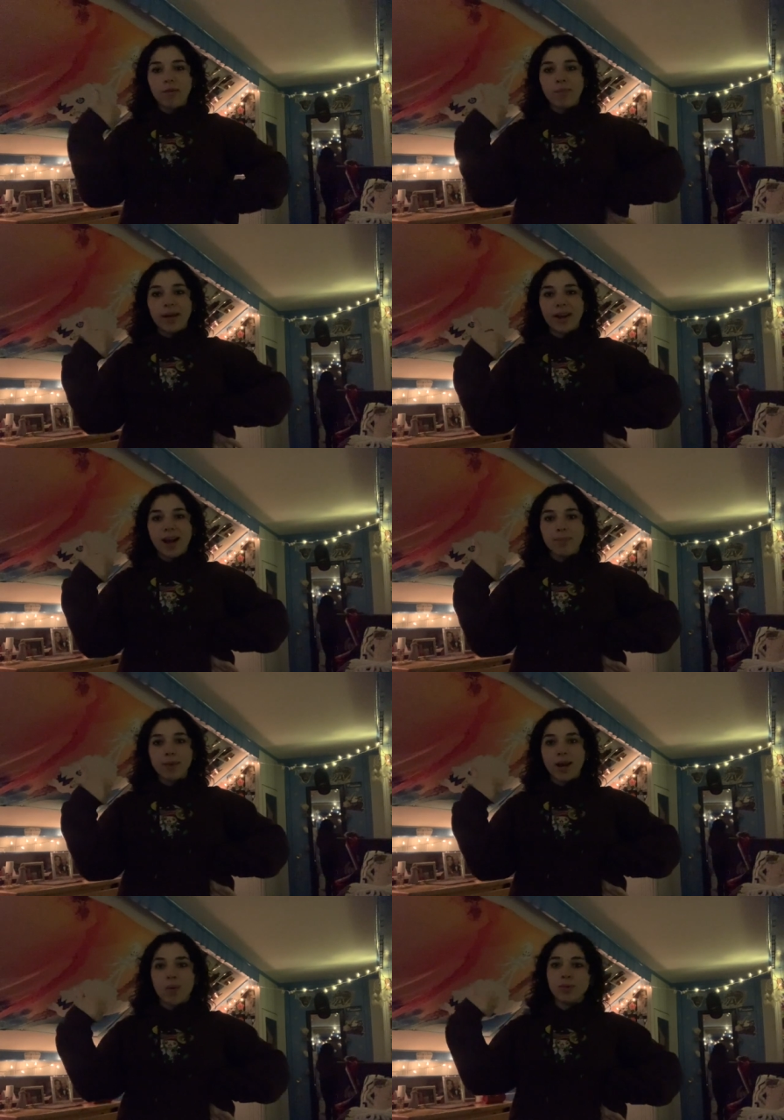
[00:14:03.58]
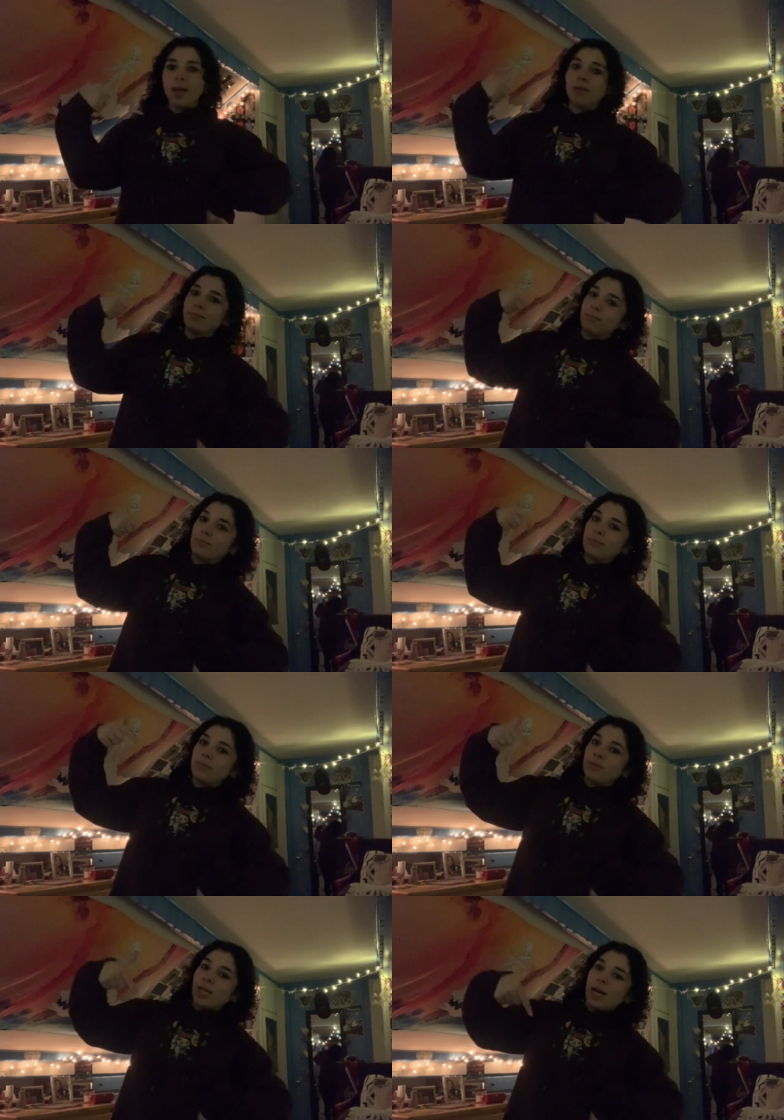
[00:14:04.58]
from my nap and I was like,
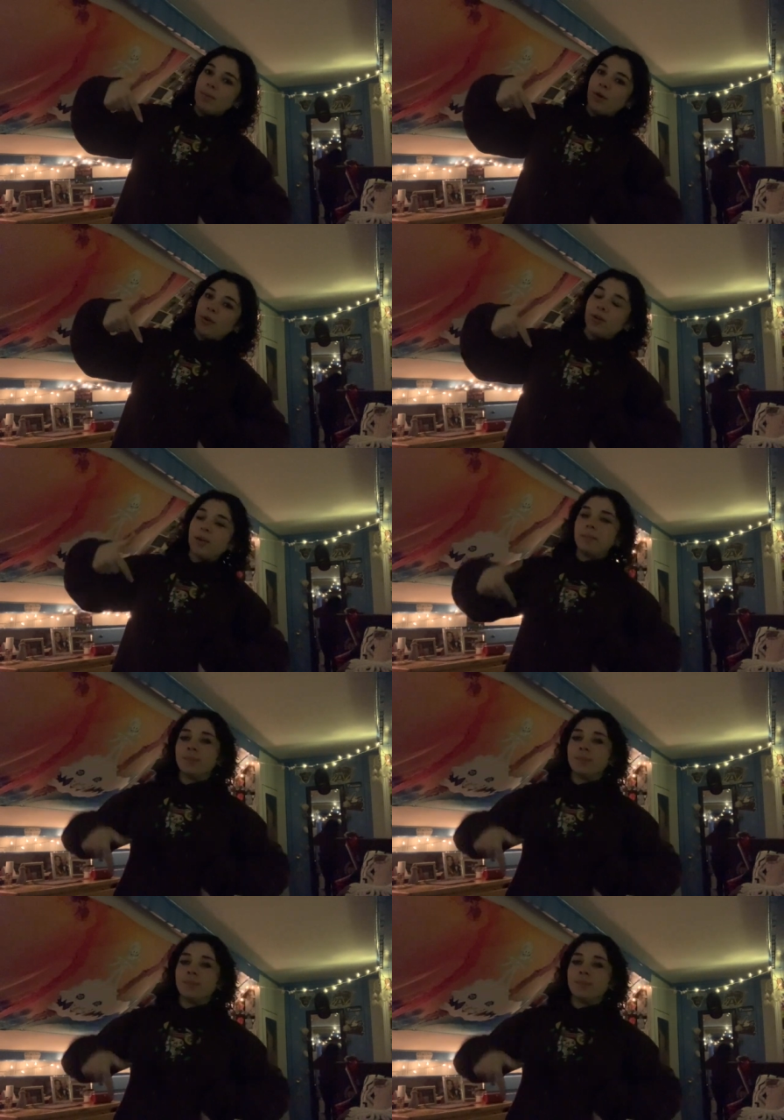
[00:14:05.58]
I'm hungry.